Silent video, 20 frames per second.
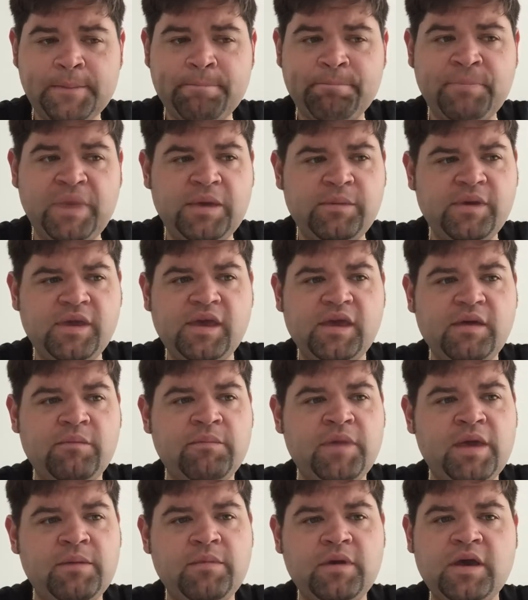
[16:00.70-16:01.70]

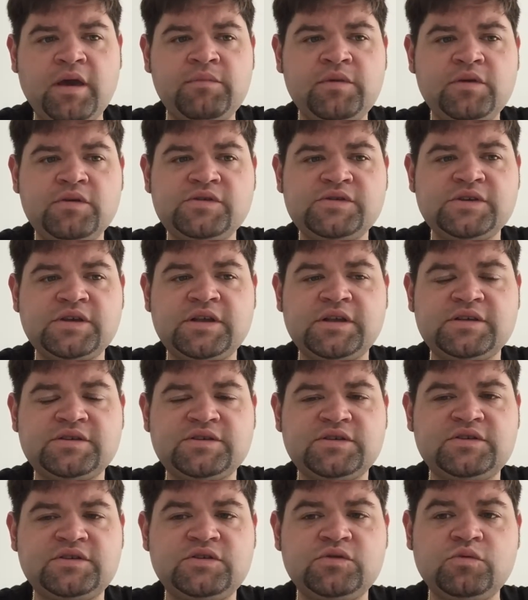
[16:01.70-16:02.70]
maybe I'm using it as
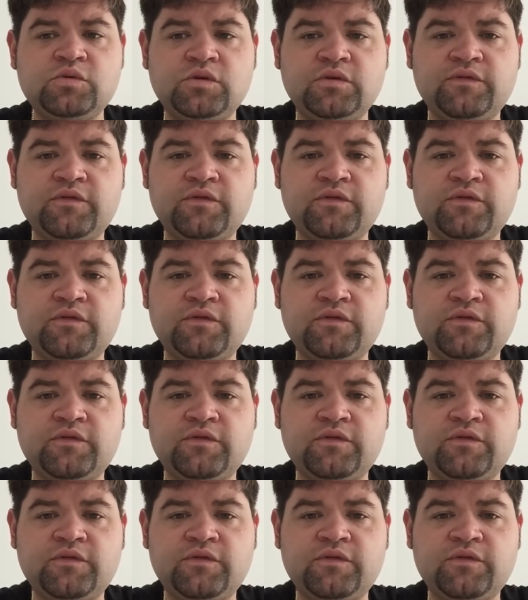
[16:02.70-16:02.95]
a tool